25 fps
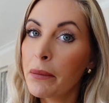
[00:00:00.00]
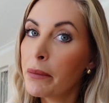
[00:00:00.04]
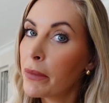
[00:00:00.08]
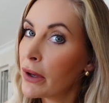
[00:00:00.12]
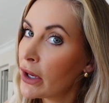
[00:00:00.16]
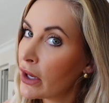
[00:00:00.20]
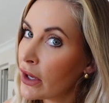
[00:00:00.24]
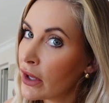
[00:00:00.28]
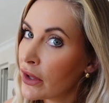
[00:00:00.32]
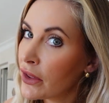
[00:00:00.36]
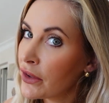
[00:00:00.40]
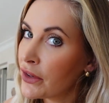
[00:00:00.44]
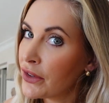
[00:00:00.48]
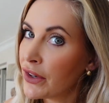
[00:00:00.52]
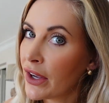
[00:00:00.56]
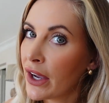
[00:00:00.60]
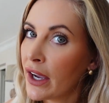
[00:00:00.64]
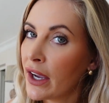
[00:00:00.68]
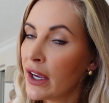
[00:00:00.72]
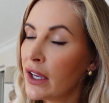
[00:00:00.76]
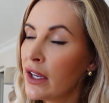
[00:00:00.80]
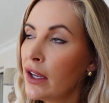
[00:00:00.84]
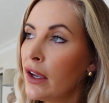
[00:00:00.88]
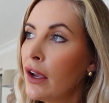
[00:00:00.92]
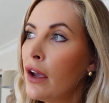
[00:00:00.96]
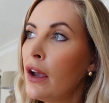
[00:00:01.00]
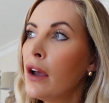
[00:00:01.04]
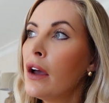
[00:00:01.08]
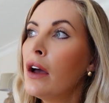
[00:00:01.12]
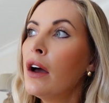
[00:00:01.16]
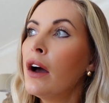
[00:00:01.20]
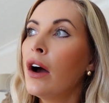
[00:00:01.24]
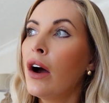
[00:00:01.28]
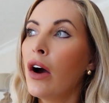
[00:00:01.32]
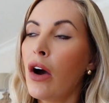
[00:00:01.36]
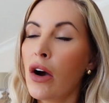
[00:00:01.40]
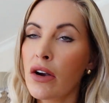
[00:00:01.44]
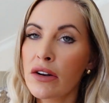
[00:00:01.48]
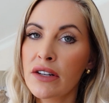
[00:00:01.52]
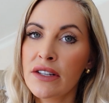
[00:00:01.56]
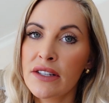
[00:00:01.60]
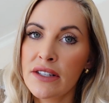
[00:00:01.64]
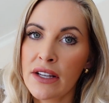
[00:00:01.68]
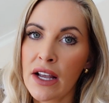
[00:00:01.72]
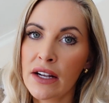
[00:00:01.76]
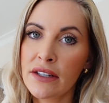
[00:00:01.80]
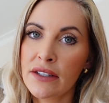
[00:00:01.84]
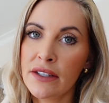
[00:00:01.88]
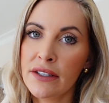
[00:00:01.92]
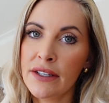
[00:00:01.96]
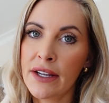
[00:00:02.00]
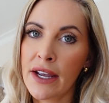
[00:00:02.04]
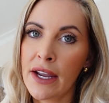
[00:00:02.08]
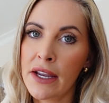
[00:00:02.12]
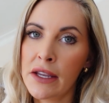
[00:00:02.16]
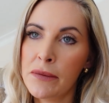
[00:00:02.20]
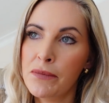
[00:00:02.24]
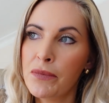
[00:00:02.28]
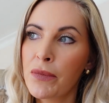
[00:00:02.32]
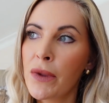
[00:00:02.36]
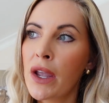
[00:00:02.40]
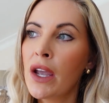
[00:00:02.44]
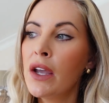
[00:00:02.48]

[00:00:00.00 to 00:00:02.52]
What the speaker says: birthday on Saturday.